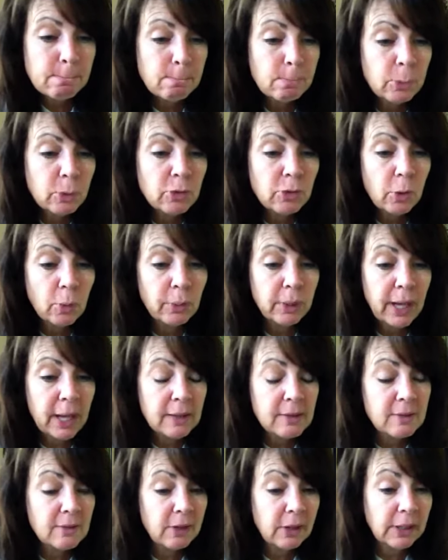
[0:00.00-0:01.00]
so we
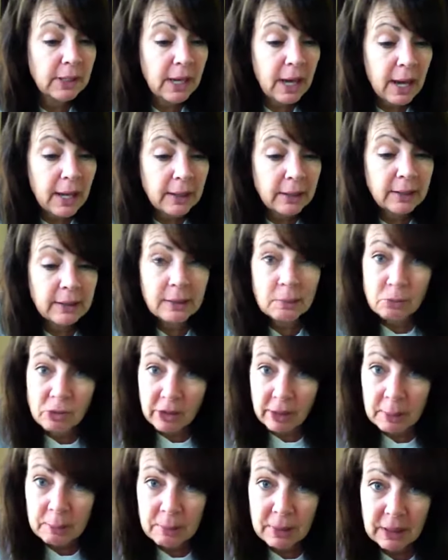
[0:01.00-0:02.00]
got Study Island. I'm
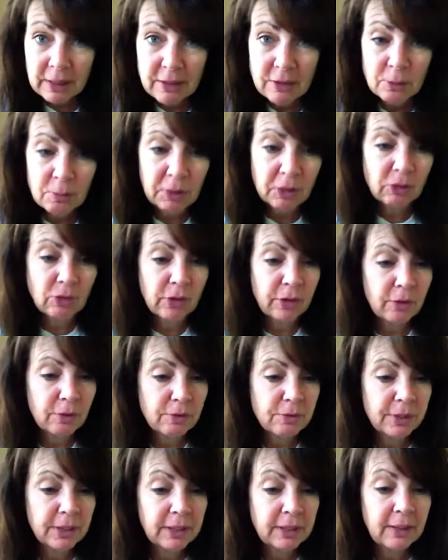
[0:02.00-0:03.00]
checking my list to make sure I
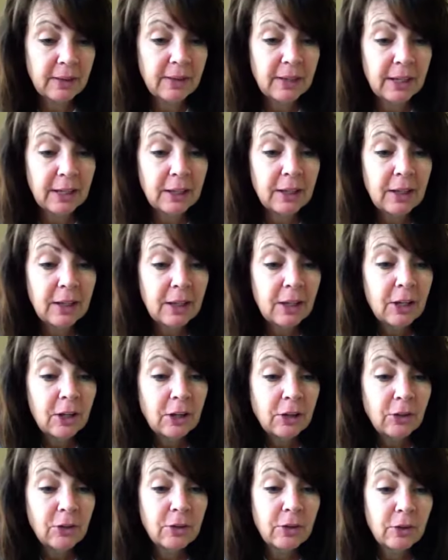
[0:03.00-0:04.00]
don't forget anything.
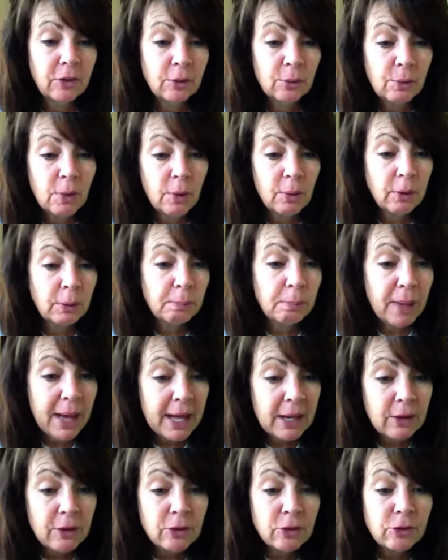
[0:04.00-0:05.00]
You're in the Heroic
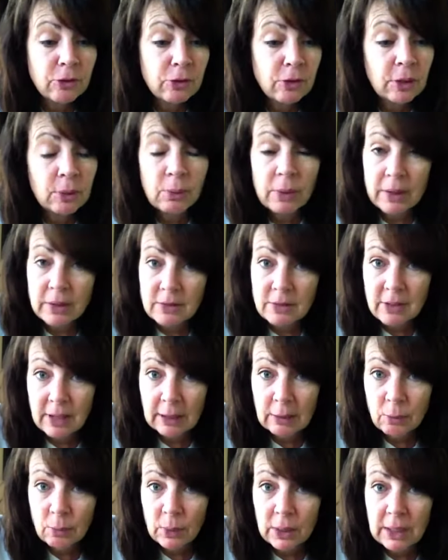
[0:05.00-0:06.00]
Battles unit. We're on the
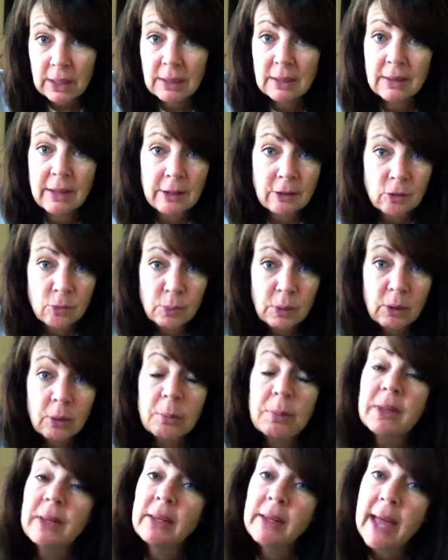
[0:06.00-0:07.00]
second week. Next week will
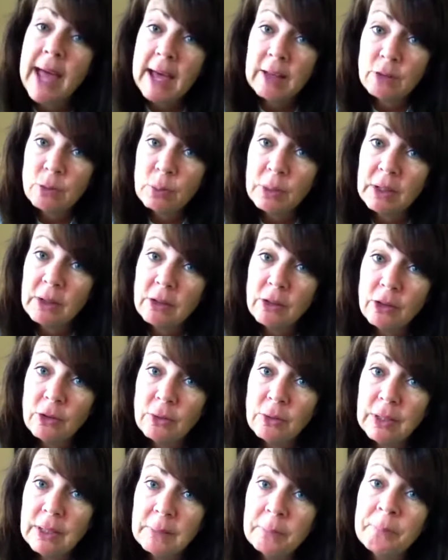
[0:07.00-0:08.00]
be the last week of the
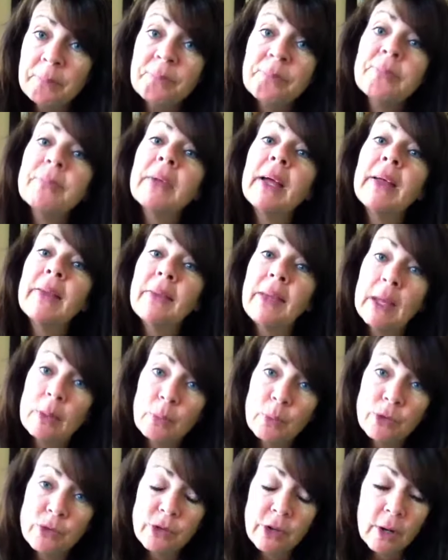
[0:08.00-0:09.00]
unit, and
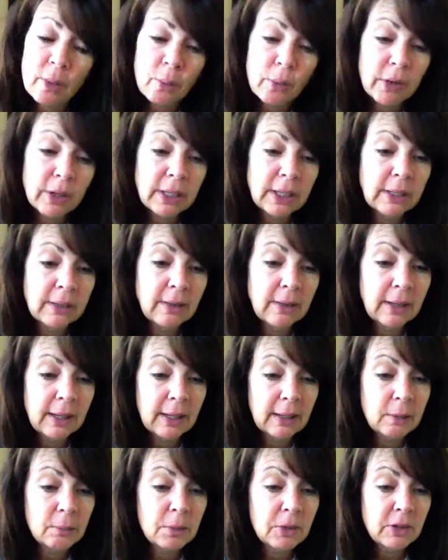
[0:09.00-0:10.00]
then we'll start working in the
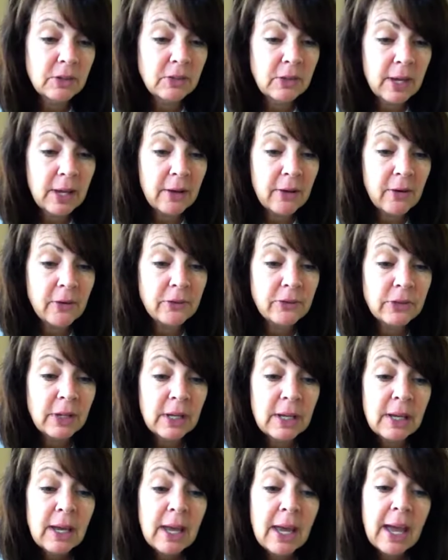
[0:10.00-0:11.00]
Canterbury Tales.
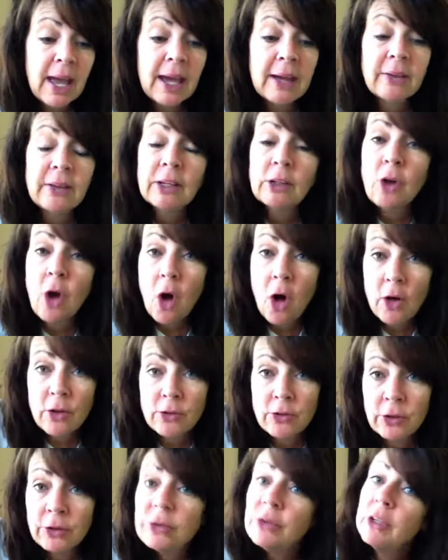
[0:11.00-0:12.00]
And then
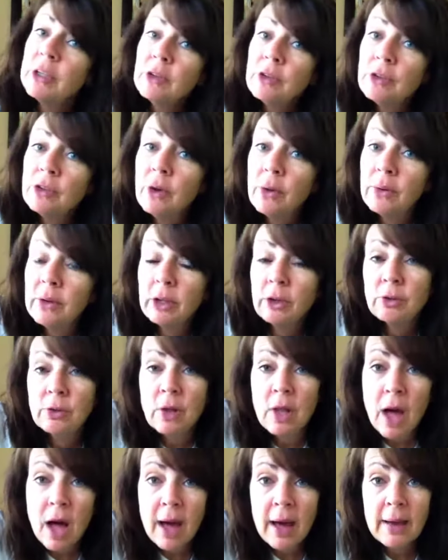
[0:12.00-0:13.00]
also you need to know that your
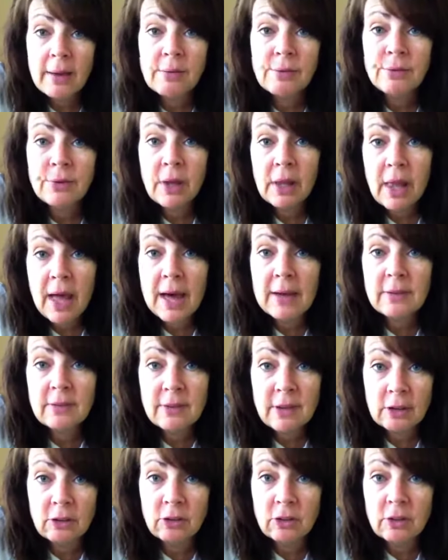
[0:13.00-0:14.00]
live class
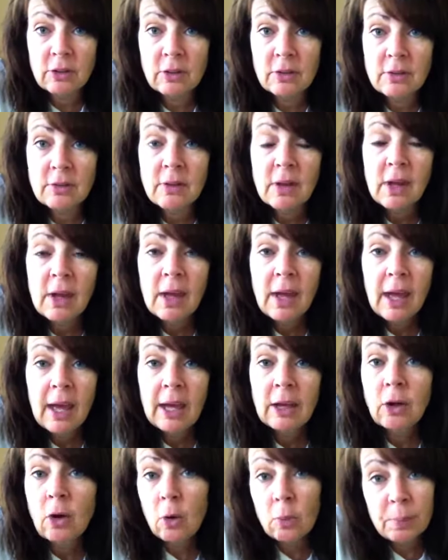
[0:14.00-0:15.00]
sessions
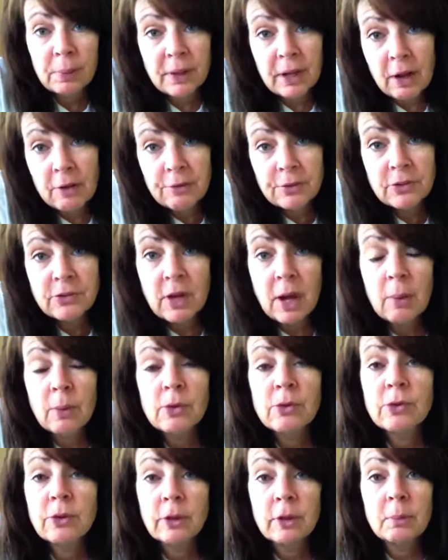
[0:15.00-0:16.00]
and open office
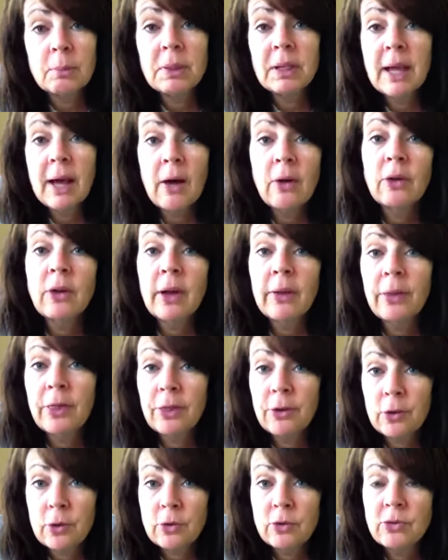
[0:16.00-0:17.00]
hours are going to be held on
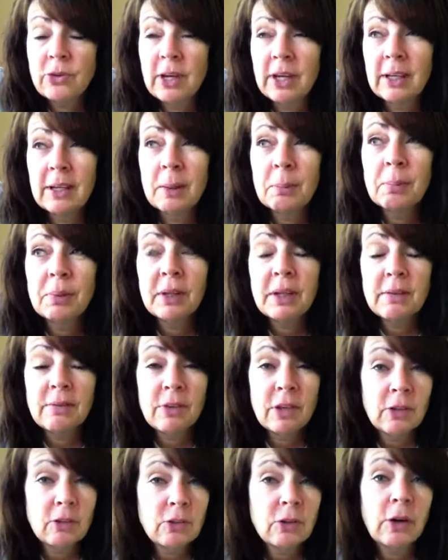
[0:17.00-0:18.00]
Thursday, and I believe
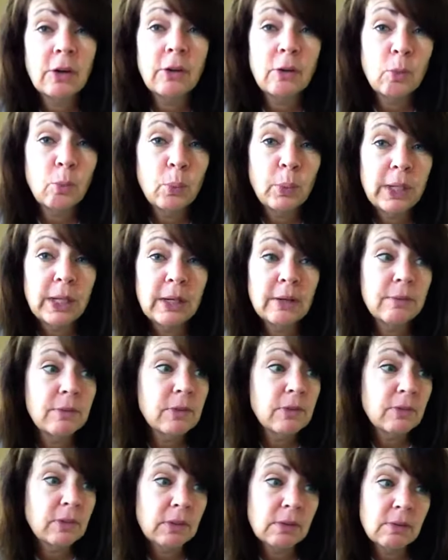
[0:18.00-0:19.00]
they start the week of
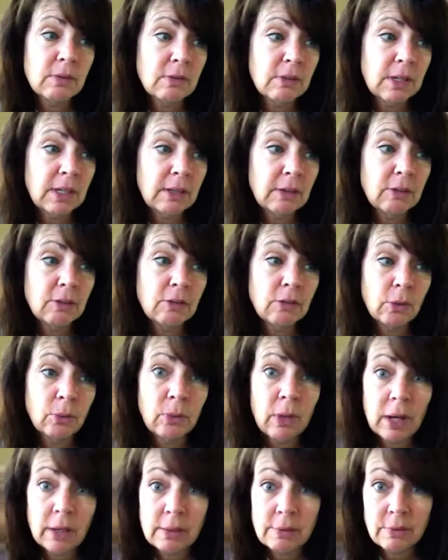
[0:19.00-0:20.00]
the 16th, so
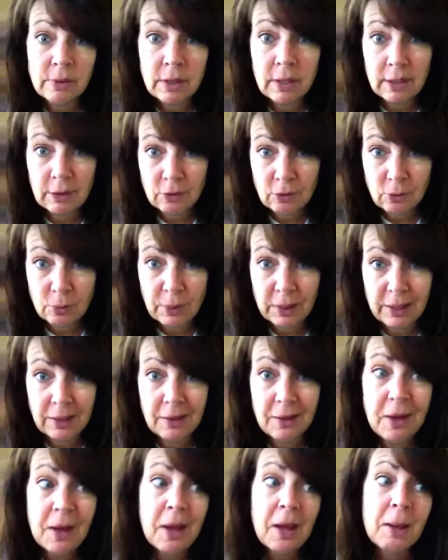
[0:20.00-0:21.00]
not even next
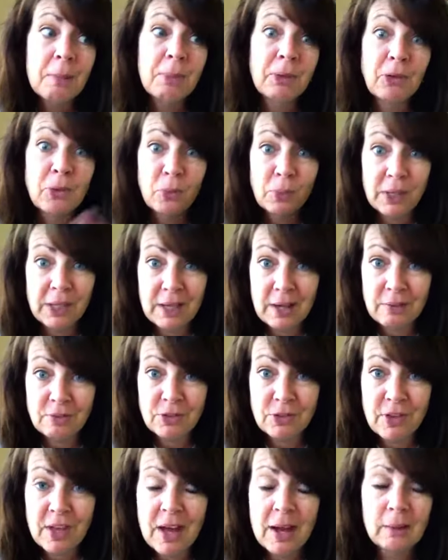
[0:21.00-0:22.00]
week, but the week
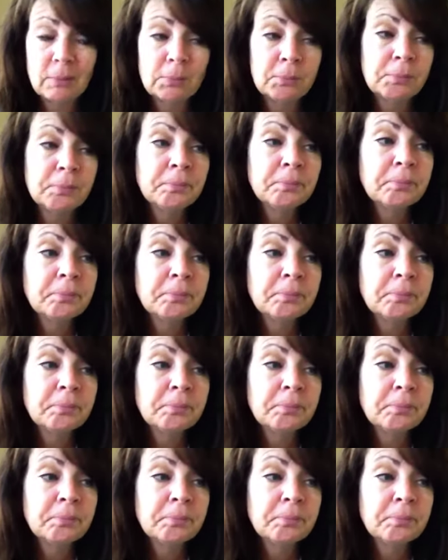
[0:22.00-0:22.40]
after that.